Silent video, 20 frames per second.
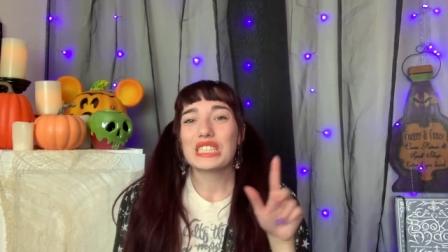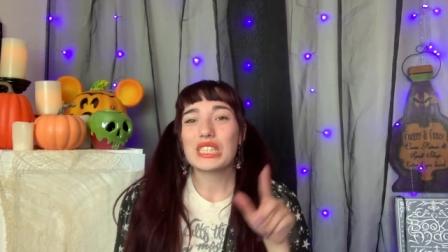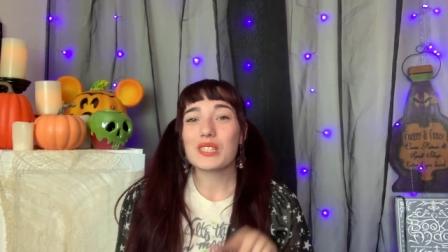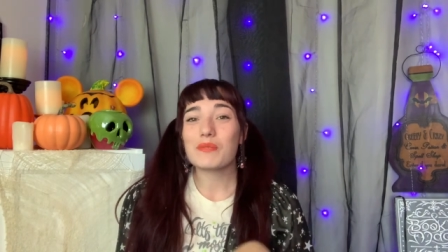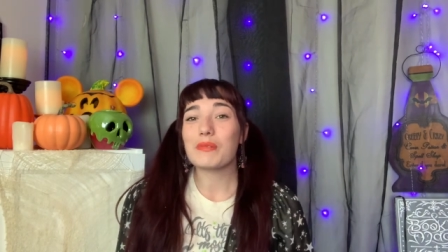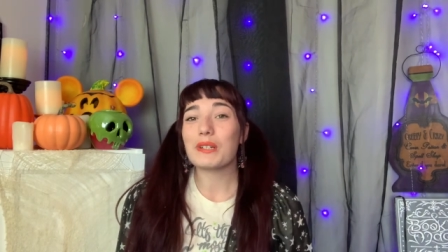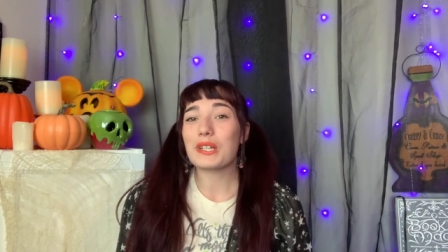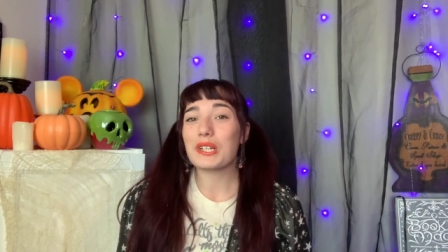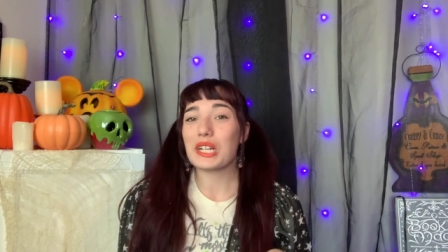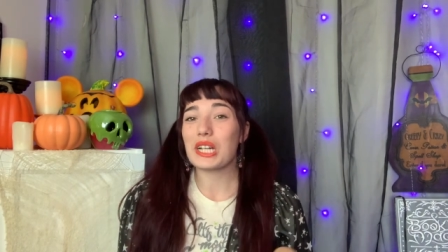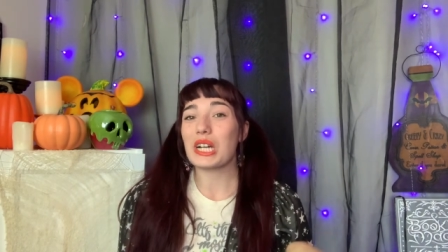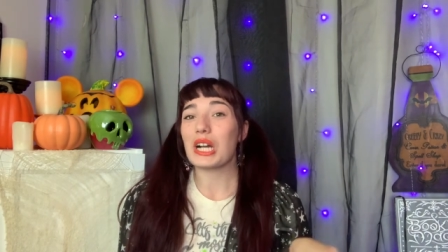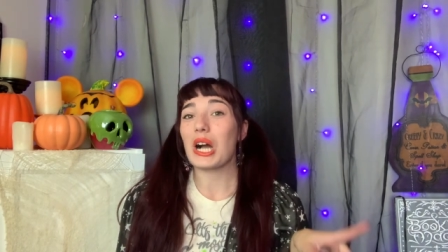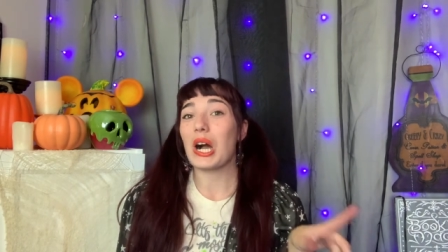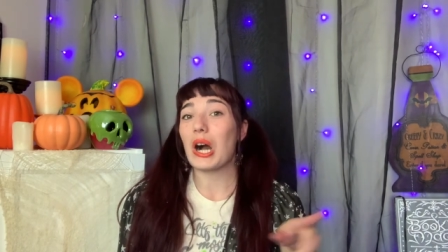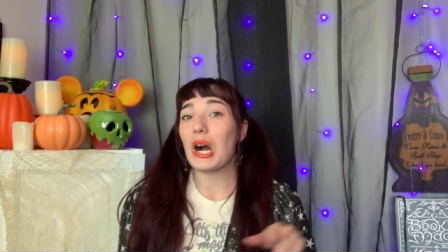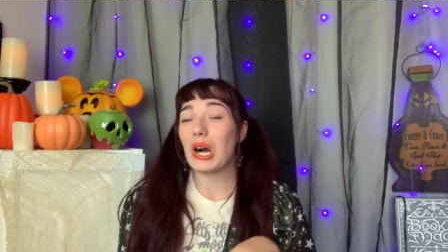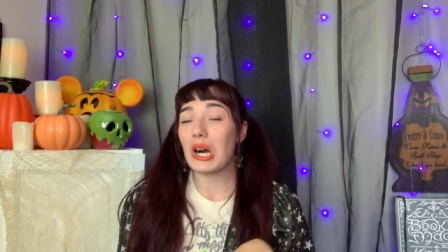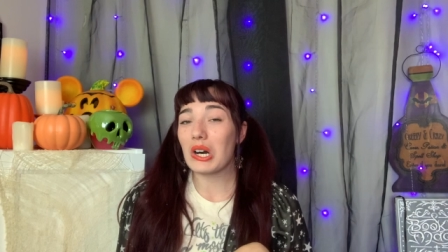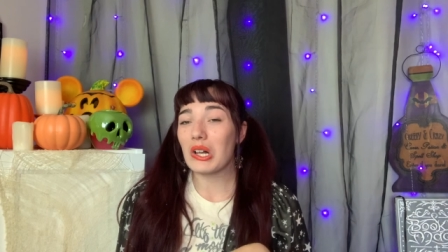Spirit
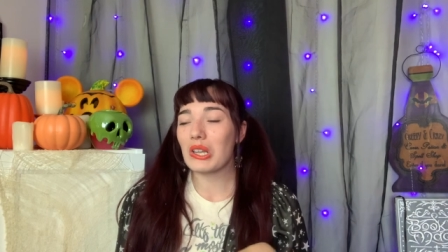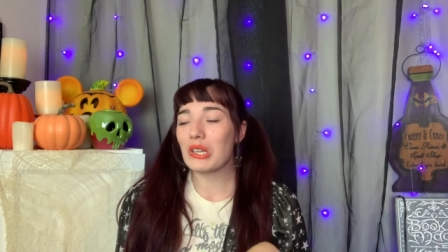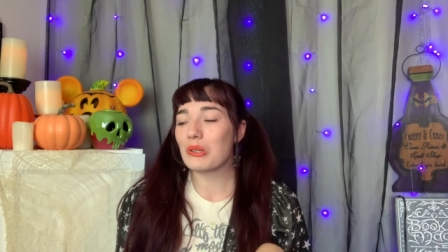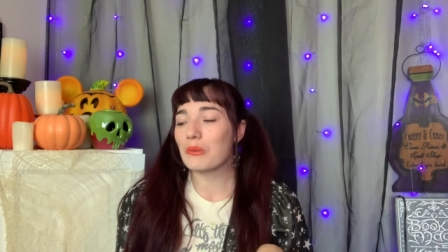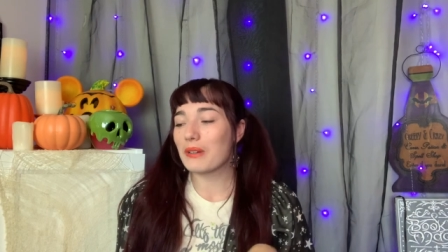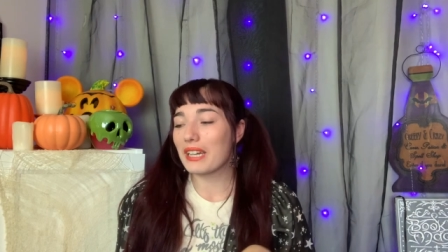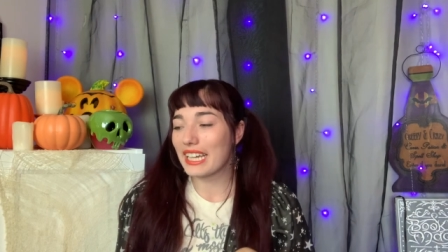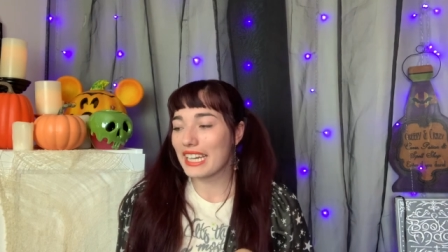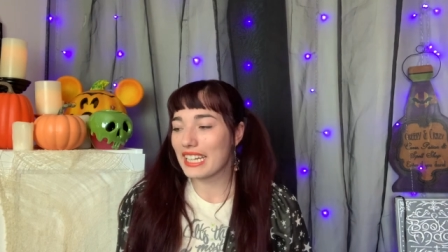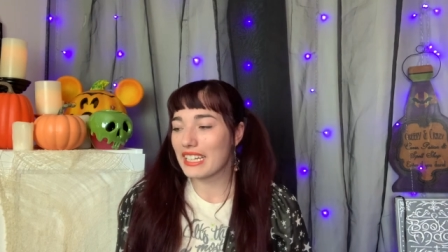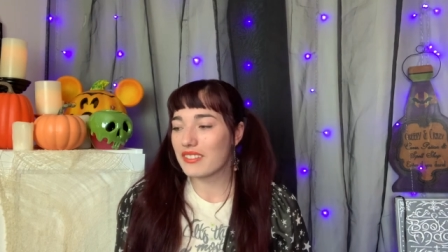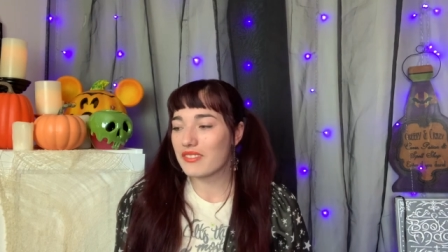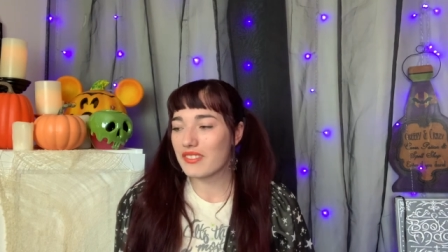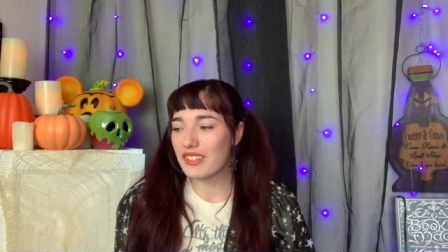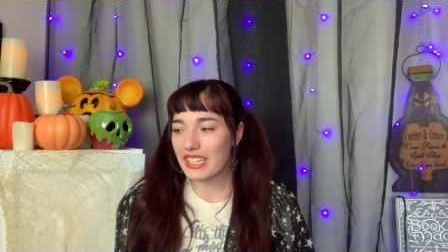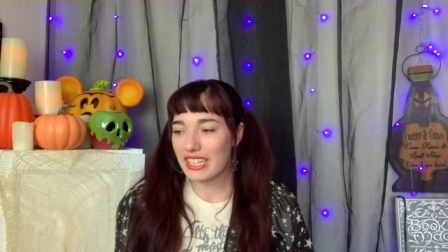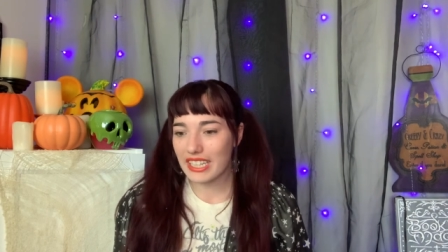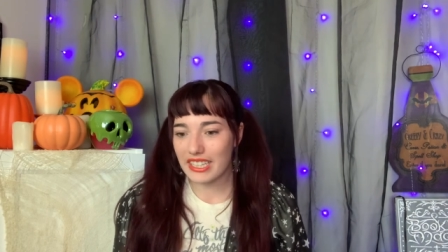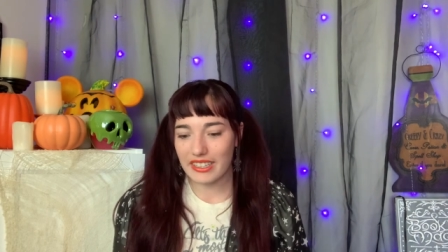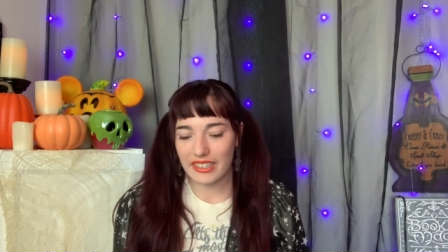Halloween
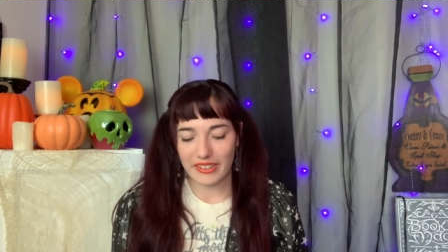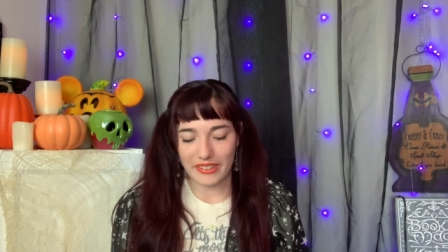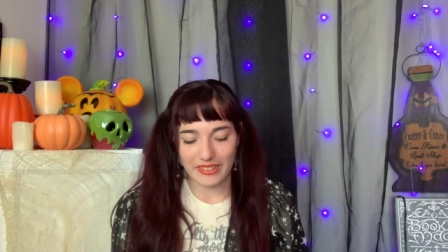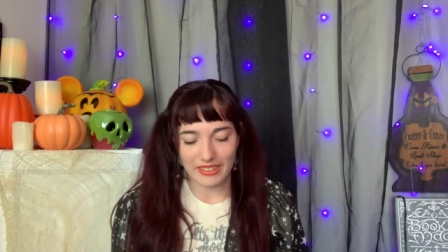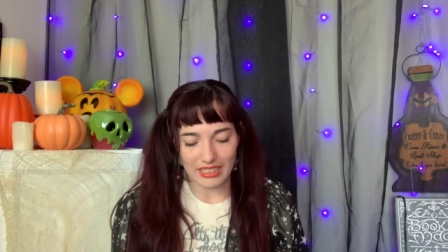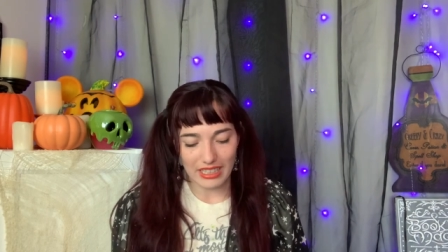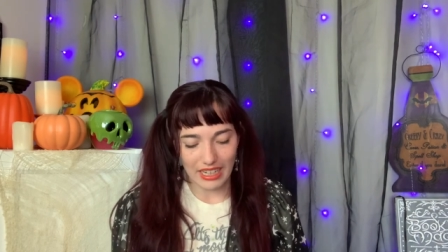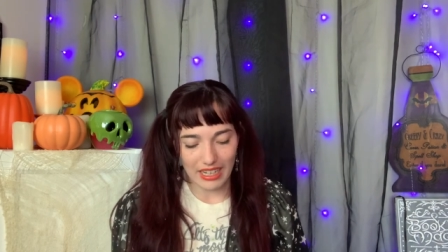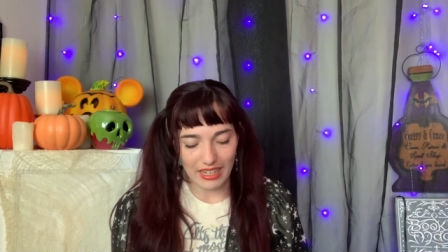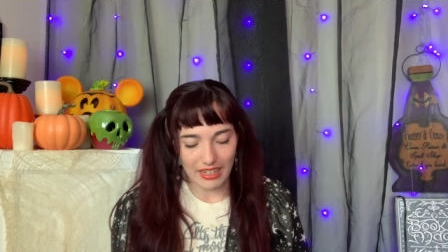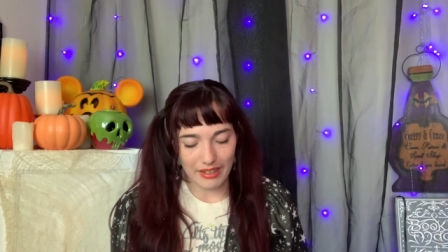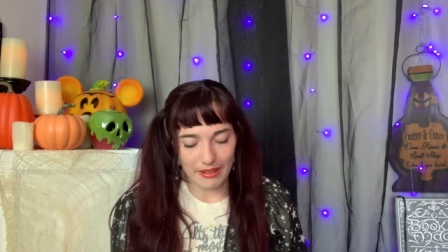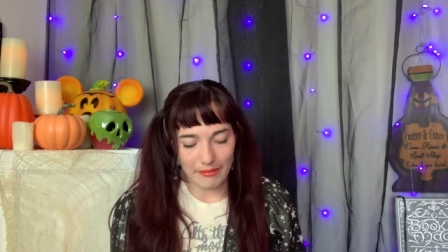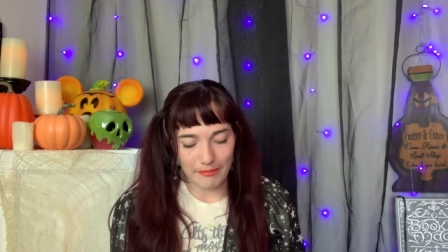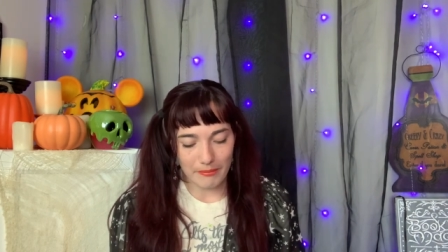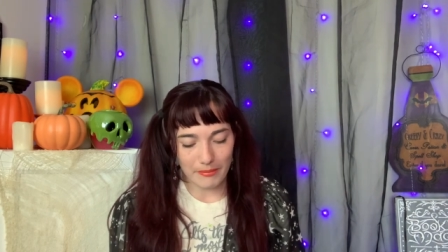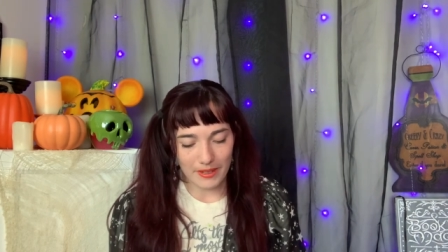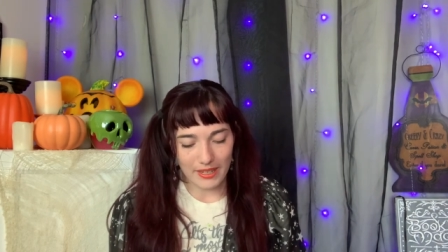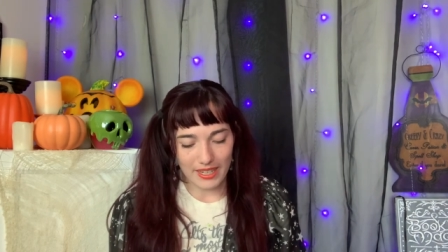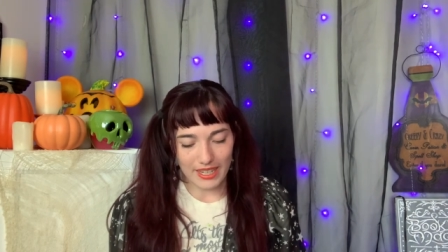video,
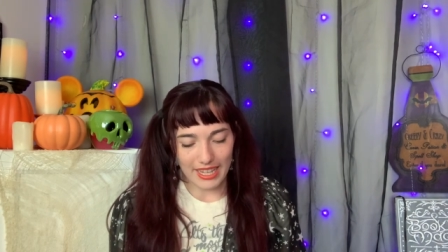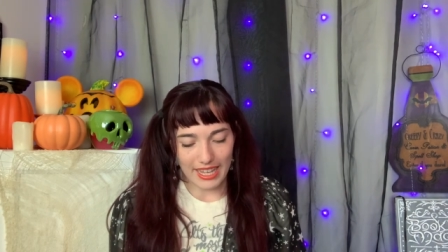um,